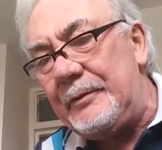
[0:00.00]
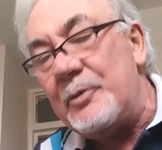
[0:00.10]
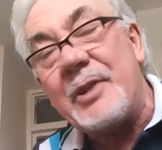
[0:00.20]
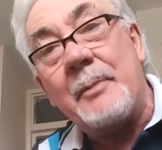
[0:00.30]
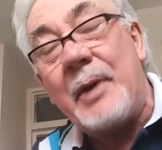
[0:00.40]

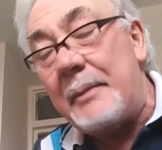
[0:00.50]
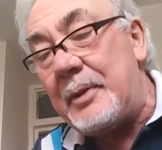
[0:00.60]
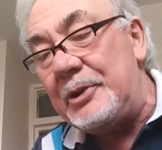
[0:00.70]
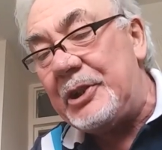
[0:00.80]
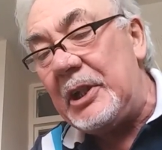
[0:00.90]
using the bread
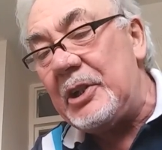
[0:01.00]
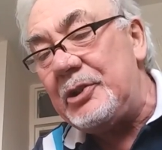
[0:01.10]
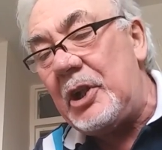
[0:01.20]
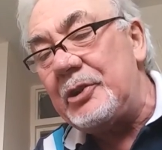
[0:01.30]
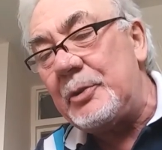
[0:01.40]
punch in
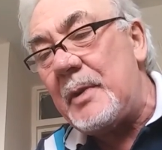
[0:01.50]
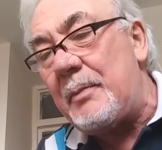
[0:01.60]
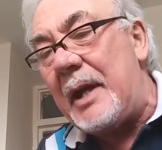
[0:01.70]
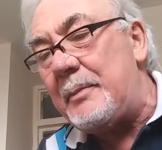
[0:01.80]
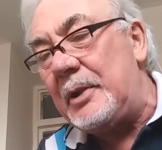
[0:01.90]
conjunction with
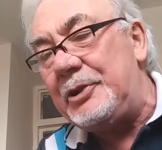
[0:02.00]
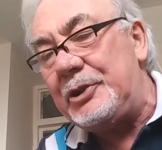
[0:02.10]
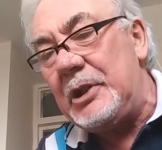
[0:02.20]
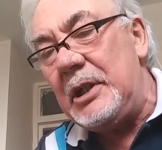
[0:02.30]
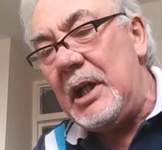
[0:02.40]
the bread punch
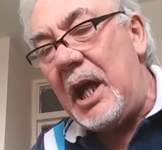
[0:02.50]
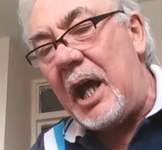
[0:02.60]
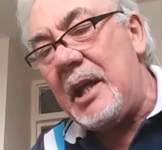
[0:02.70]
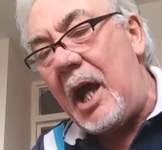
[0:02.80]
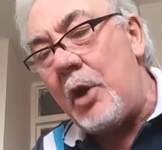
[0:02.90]

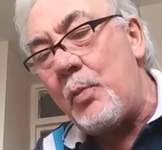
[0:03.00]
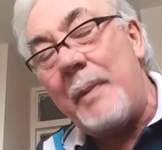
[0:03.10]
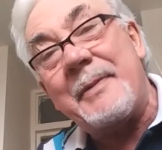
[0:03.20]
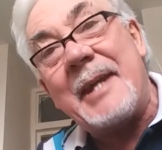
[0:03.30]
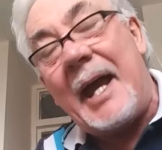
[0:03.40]
and a
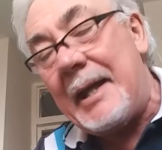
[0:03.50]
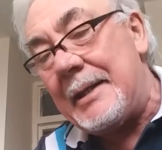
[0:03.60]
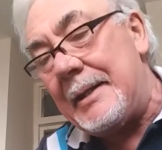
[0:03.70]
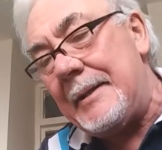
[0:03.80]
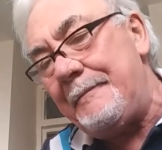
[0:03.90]
whip to
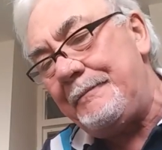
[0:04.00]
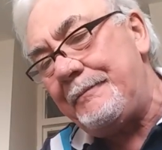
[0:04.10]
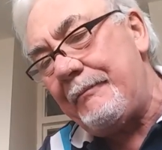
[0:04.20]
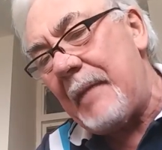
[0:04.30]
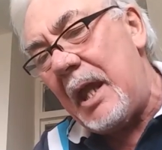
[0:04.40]
hand.
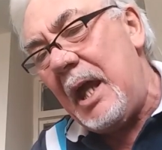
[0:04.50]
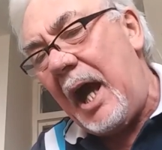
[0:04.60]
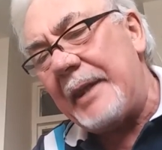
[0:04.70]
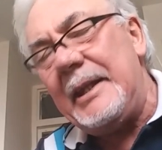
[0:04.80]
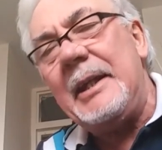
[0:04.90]

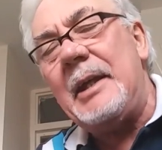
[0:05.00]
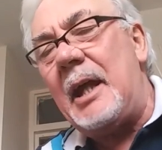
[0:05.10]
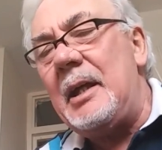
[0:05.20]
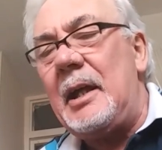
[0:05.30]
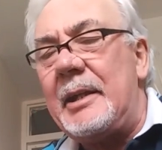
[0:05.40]
I
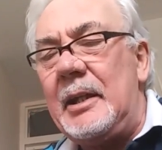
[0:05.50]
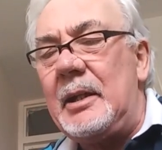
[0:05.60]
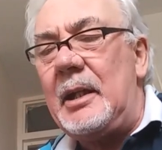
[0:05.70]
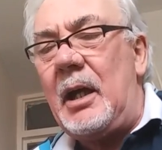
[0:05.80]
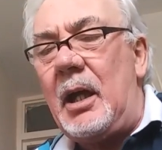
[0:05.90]

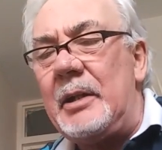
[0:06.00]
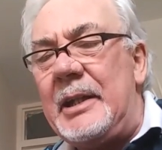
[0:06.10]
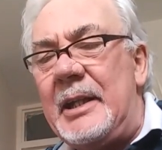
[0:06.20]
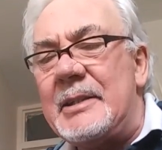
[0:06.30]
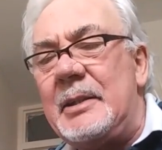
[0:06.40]
think on
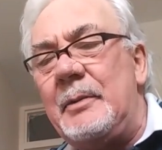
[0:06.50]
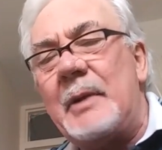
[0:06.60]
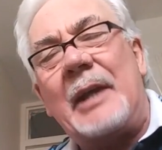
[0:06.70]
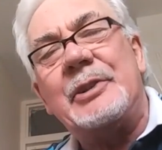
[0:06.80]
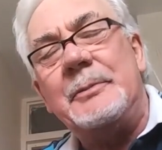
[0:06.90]
his, he
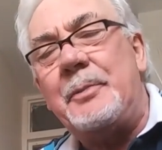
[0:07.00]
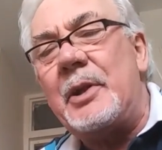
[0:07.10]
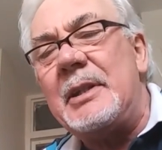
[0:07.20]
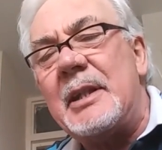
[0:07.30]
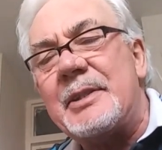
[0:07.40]
would actually
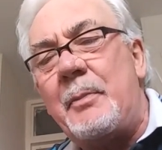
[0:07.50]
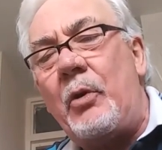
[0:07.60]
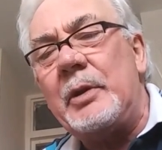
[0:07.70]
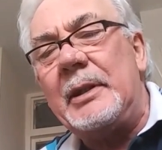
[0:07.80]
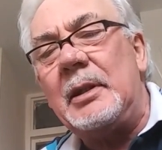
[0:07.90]
put in a
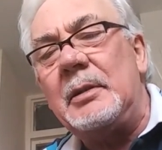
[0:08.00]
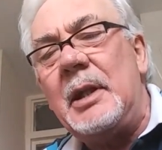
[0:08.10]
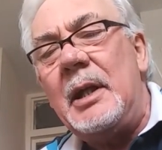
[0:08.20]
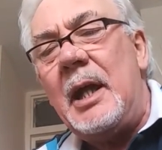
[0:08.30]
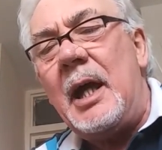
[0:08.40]
small little
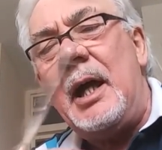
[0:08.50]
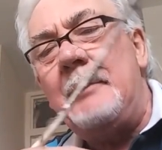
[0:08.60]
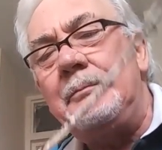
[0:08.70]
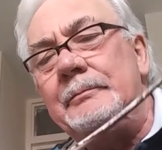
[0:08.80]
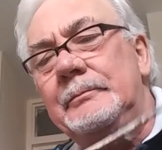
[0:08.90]

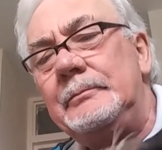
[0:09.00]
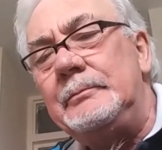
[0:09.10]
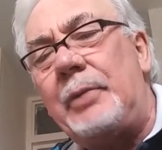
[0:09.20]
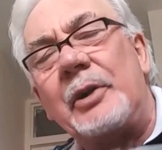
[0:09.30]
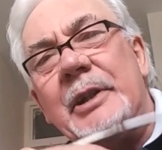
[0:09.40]

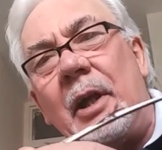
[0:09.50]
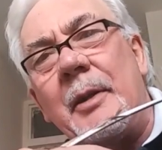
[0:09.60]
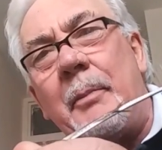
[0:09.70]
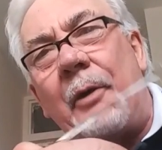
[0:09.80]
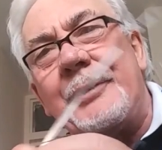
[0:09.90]
body on
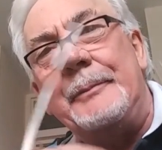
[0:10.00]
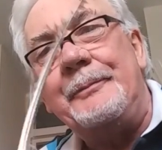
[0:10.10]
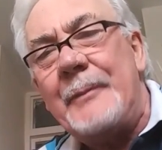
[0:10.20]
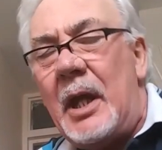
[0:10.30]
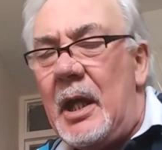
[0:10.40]
the
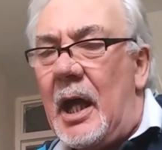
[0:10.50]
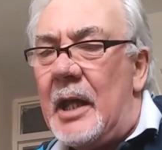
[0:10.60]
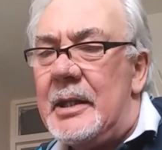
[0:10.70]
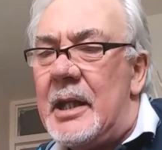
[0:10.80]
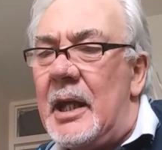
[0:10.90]
bottom,
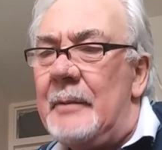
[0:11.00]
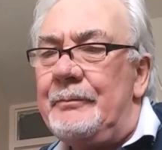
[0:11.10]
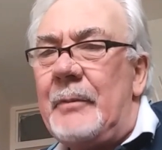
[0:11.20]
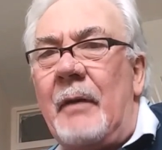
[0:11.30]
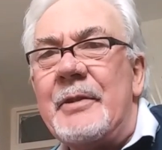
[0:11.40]

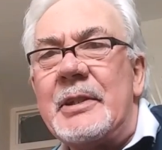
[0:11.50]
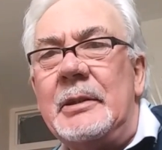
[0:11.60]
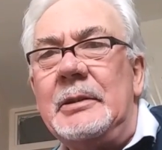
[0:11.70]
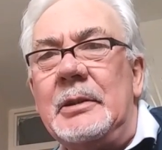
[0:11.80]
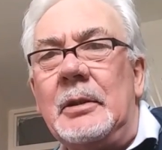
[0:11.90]
and
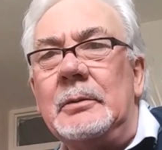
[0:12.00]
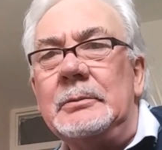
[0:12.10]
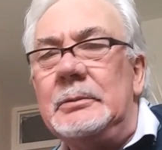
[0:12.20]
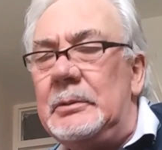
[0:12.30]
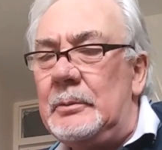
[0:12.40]
obviously, you know,
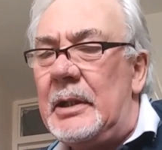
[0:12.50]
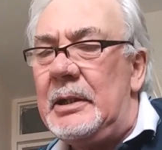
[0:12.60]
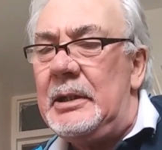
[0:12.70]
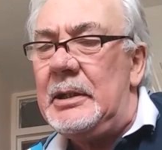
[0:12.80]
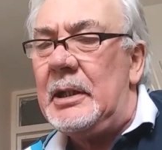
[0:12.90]
when
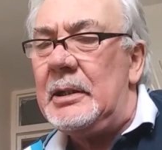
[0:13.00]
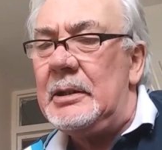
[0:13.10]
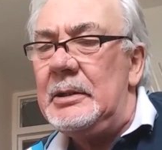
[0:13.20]
he